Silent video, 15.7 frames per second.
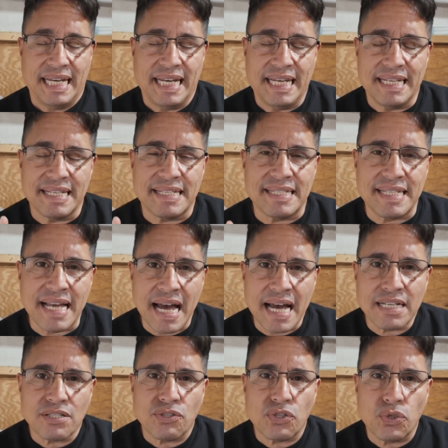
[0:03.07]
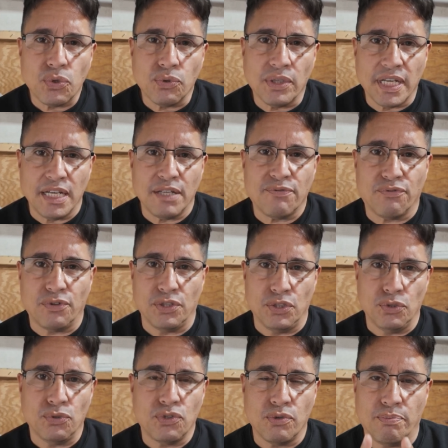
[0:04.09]
It is not too late for
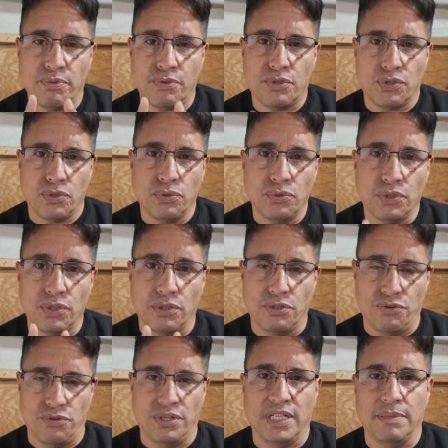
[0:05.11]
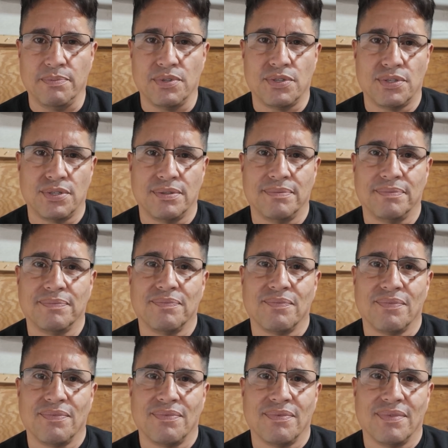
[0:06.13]
you to pursue your dreams.
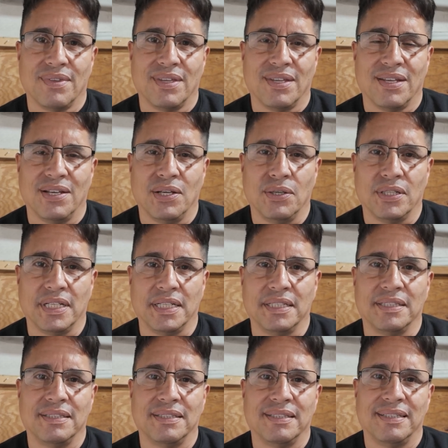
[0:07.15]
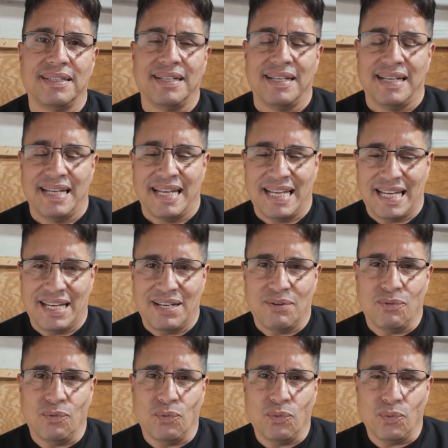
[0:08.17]
Okay?
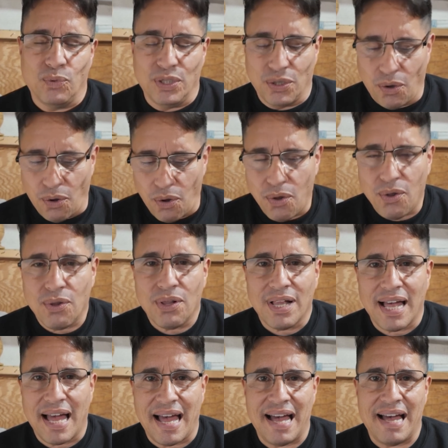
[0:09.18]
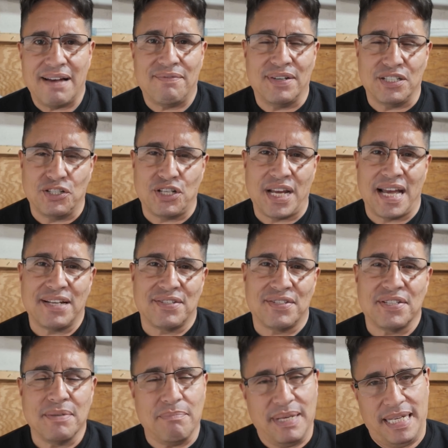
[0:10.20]
We all have a chance
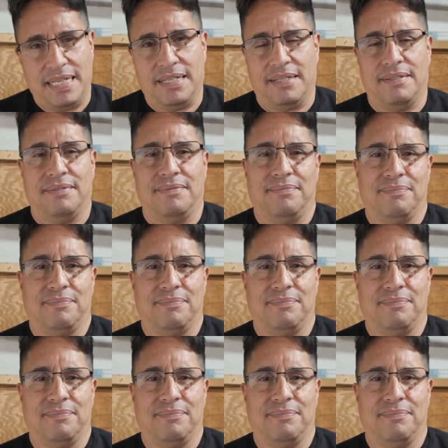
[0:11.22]
to make it.